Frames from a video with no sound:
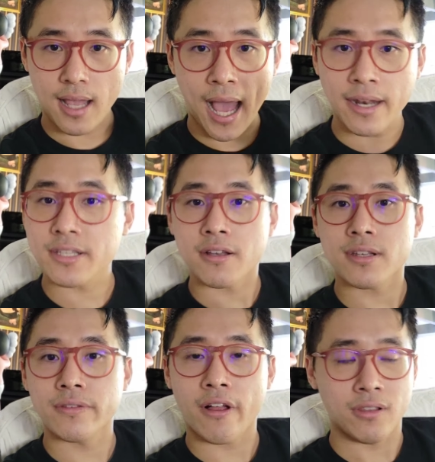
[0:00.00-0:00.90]
And it's
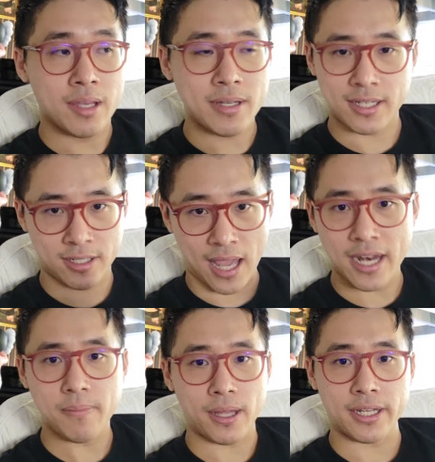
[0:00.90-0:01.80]
also not limited to
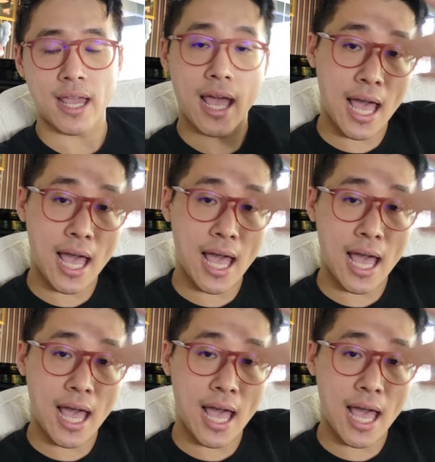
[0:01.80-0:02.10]
anybody.